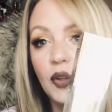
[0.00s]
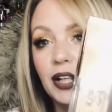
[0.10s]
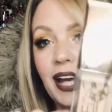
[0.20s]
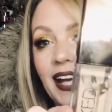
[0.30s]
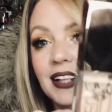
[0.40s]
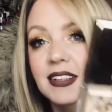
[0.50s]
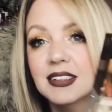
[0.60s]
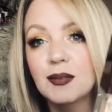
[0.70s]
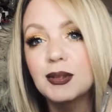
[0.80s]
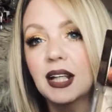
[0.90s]
Look at it.
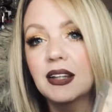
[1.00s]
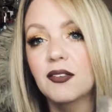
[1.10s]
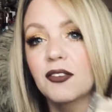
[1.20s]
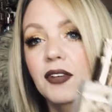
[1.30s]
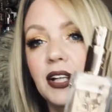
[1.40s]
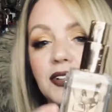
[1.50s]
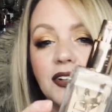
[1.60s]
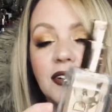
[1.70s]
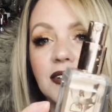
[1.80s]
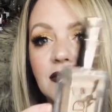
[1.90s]
I'm gonna take the
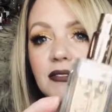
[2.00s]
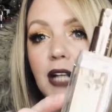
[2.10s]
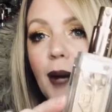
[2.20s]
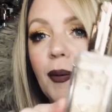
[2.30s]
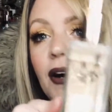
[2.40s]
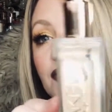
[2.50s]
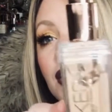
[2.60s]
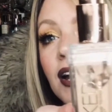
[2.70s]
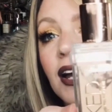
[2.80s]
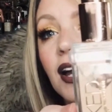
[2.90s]
reflector top
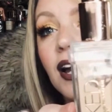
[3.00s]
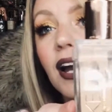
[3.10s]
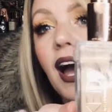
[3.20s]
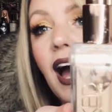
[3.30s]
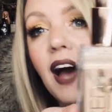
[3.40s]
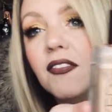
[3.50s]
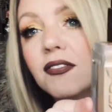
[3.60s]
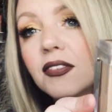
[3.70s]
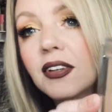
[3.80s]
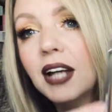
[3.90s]
off.
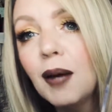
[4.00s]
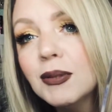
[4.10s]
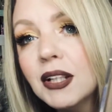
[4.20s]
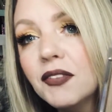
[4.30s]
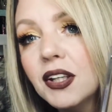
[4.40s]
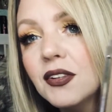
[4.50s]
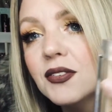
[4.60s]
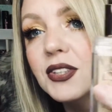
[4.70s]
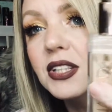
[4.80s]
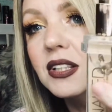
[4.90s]
Look how much I've
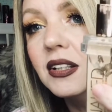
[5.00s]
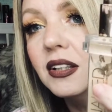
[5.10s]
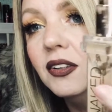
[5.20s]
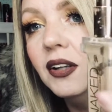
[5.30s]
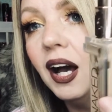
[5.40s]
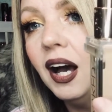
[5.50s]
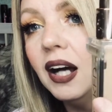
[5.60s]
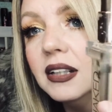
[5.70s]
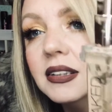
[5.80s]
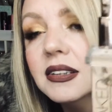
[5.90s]
used, you
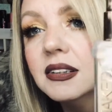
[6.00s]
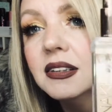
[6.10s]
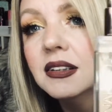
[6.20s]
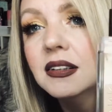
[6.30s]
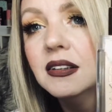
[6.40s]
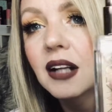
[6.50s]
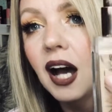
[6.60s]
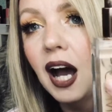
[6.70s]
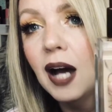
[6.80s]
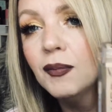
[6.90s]
guys.
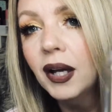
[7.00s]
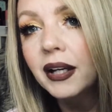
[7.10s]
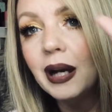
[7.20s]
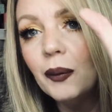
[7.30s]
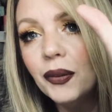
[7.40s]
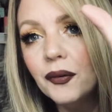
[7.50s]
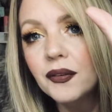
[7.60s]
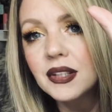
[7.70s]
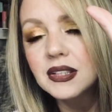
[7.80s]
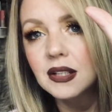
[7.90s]
I'm like going
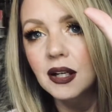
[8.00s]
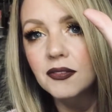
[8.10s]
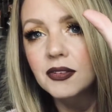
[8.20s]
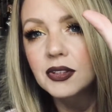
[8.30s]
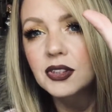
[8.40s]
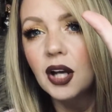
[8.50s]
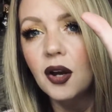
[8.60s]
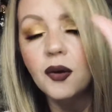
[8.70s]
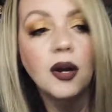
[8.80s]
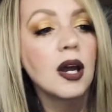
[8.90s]
through this stuff.
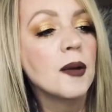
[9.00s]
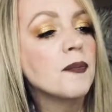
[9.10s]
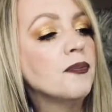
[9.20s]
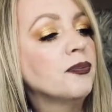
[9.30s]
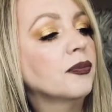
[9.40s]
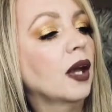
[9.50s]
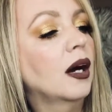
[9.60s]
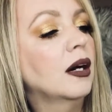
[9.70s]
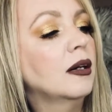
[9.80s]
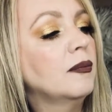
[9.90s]
So,
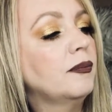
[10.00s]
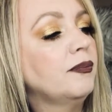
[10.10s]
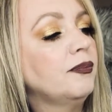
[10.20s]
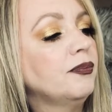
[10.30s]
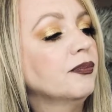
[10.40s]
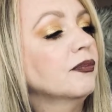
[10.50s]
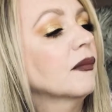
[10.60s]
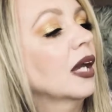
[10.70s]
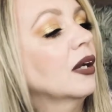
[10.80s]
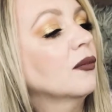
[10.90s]
I
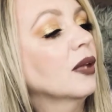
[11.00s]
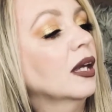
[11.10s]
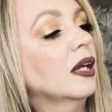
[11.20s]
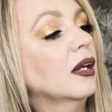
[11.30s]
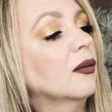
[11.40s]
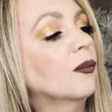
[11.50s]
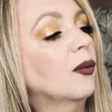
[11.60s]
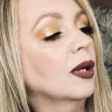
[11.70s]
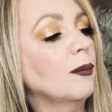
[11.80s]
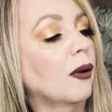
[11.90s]
don't really
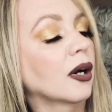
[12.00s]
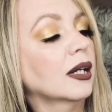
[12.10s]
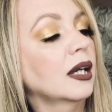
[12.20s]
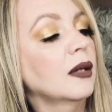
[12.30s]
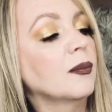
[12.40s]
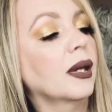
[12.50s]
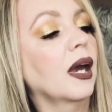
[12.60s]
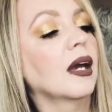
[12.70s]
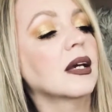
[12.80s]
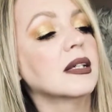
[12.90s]
want to mark it
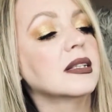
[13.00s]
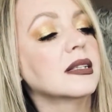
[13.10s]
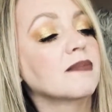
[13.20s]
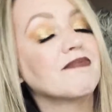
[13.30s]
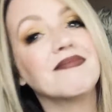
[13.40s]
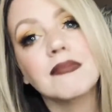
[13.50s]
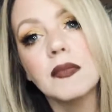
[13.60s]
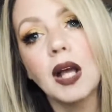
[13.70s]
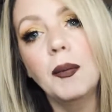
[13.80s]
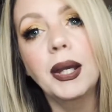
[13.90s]
because,
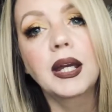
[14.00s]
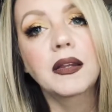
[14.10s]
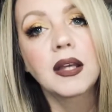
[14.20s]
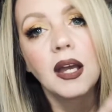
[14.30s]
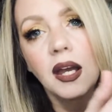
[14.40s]
I mean,